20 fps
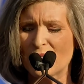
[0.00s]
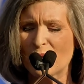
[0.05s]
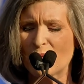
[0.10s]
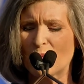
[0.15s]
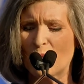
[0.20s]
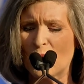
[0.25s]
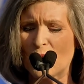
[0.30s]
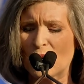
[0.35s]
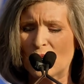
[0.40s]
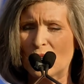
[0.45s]

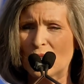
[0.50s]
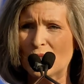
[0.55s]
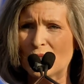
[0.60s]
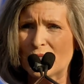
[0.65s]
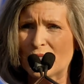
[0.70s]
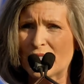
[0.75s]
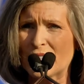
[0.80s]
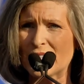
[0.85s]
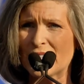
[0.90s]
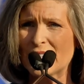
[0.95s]

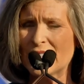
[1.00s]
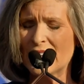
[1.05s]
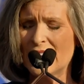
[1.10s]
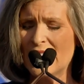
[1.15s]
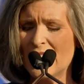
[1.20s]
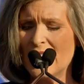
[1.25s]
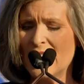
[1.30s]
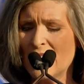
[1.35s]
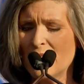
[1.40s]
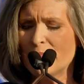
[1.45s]
world.
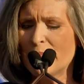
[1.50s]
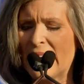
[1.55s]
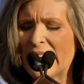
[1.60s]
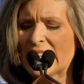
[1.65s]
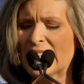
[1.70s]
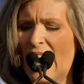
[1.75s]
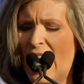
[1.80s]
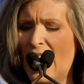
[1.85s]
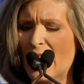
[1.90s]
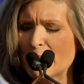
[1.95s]
May
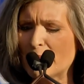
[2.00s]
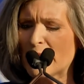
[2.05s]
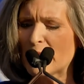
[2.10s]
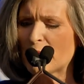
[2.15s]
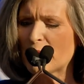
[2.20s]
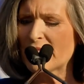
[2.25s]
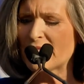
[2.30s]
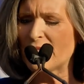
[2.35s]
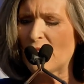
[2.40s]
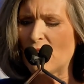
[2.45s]
God be
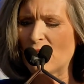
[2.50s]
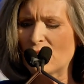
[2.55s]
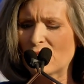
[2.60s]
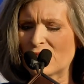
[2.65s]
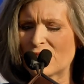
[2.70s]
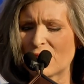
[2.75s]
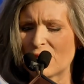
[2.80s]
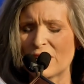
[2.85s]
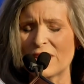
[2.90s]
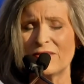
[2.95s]
with those
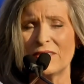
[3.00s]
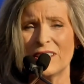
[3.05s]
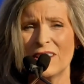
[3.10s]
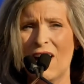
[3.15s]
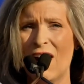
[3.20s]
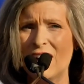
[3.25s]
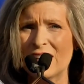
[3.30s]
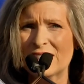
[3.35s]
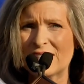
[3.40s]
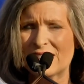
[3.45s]
who have
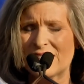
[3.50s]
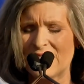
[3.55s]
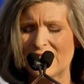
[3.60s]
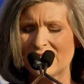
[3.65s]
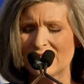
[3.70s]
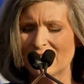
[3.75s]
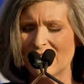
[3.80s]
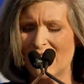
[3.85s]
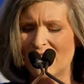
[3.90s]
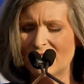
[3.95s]
lost a
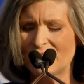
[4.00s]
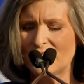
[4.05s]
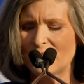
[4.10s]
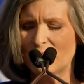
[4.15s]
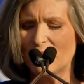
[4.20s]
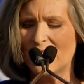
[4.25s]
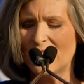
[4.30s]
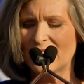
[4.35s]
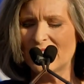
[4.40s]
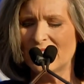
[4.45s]
loved
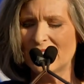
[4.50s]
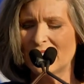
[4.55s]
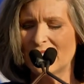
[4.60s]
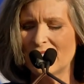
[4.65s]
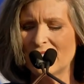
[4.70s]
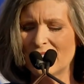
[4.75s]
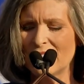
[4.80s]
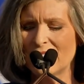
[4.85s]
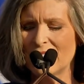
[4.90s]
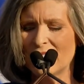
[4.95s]
one,
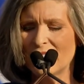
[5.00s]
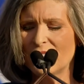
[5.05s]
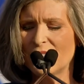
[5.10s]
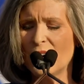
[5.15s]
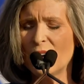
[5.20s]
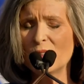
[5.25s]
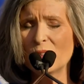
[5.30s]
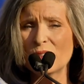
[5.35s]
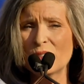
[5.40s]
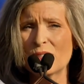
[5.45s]

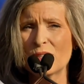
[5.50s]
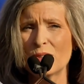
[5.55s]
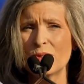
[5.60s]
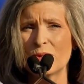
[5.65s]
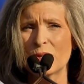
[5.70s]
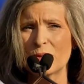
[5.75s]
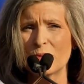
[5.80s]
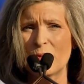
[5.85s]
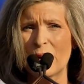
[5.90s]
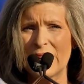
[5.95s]
those who
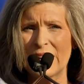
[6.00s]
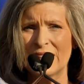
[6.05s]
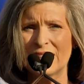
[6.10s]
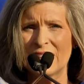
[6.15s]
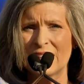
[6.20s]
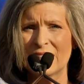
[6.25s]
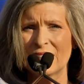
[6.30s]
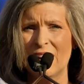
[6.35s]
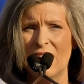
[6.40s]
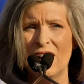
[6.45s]
are
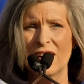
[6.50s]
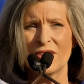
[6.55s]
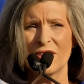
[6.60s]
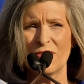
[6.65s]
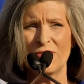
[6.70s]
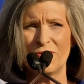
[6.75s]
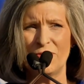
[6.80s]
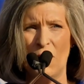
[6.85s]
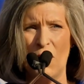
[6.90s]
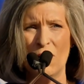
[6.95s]
waiting on the
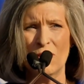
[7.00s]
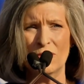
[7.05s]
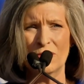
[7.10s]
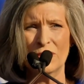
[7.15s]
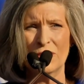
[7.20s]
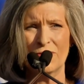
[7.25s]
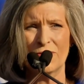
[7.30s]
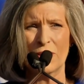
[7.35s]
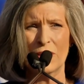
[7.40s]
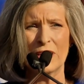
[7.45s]

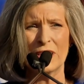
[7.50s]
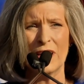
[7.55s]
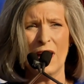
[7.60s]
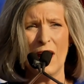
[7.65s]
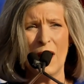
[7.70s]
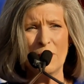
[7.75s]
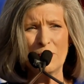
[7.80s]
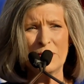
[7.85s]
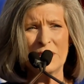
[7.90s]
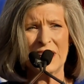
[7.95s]
phone for an
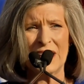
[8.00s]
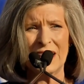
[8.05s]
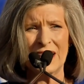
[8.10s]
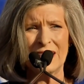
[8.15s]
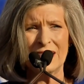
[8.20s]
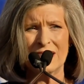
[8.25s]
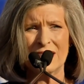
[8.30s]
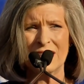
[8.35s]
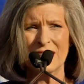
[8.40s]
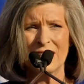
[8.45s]

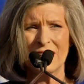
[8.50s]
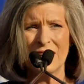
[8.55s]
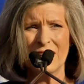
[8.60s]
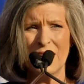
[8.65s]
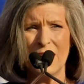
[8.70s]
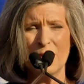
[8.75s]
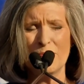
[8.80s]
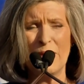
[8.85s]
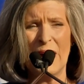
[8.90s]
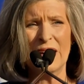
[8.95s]
update
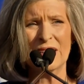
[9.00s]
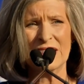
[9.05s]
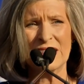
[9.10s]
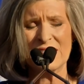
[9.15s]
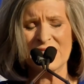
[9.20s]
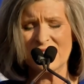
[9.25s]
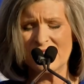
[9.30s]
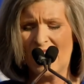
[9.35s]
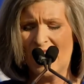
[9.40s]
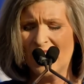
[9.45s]
about a
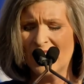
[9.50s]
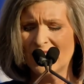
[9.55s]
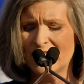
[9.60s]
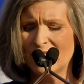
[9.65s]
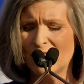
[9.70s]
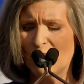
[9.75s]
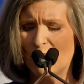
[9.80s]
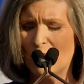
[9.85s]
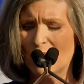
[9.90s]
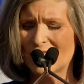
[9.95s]
son
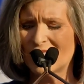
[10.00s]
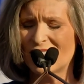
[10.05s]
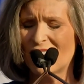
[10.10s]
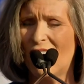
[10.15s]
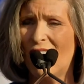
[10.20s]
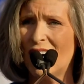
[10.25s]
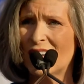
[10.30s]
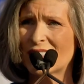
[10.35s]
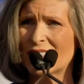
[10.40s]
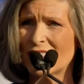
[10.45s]
or
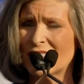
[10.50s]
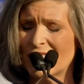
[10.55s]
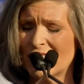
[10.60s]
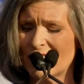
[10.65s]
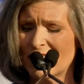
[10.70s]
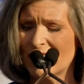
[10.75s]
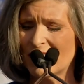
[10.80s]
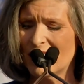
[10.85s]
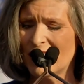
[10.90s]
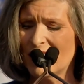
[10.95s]
daughter,
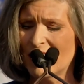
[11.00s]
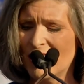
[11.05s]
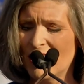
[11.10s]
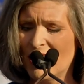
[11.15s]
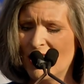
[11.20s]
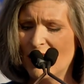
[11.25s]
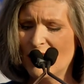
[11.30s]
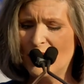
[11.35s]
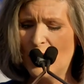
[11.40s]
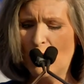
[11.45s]

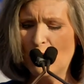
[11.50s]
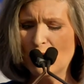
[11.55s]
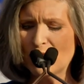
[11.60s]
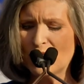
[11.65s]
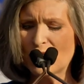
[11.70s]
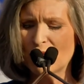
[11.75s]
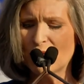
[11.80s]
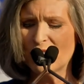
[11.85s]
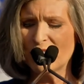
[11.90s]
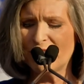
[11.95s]
those
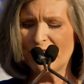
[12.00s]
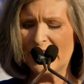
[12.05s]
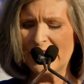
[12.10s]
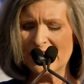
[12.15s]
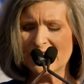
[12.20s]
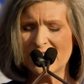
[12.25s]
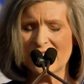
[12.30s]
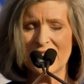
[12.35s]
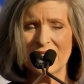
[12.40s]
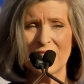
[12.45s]
who are
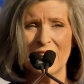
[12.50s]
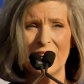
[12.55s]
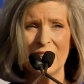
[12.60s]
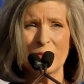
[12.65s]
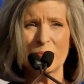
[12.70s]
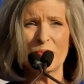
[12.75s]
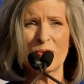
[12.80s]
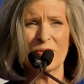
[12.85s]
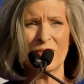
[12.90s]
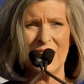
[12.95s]
facing
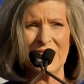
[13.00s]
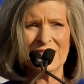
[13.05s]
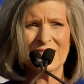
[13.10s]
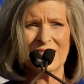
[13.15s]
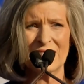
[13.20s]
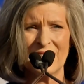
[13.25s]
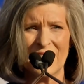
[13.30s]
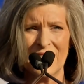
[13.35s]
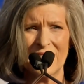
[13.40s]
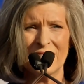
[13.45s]

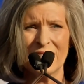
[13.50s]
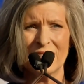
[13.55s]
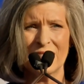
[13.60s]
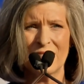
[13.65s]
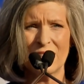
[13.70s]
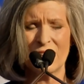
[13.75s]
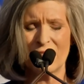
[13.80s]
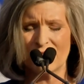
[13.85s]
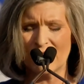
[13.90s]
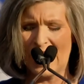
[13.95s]
unprecedented
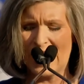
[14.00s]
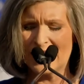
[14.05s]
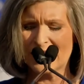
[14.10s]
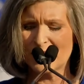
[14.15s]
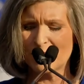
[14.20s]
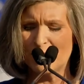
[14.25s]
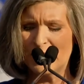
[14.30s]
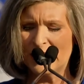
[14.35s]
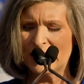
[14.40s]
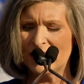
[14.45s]

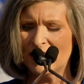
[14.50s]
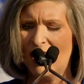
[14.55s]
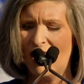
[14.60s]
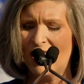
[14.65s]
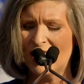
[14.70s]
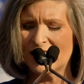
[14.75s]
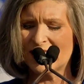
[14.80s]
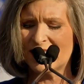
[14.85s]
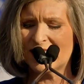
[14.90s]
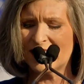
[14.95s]
harassment and
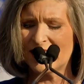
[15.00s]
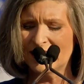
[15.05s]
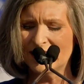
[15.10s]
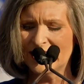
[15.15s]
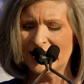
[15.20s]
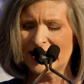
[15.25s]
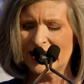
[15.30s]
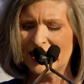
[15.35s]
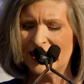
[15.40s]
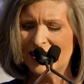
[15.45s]

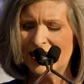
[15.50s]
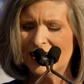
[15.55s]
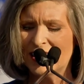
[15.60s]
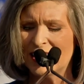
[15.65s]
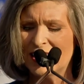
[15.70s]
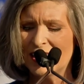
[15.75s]
hostility,